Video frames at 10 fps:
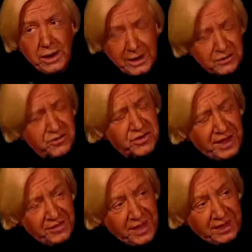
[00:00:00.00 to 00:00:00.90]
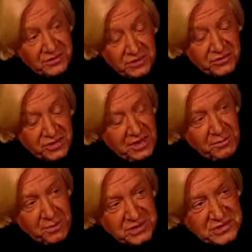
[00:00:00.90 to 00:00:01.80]
I understand that. Yes,
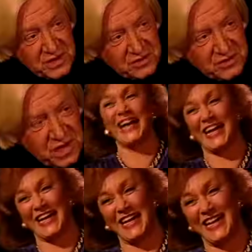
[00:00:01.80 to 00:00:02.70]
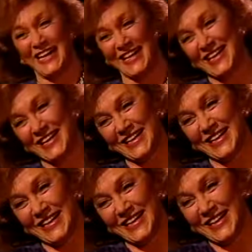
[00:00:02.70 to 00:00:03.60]
but just tell me more about
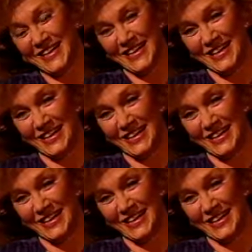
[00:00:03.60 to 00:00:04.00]
living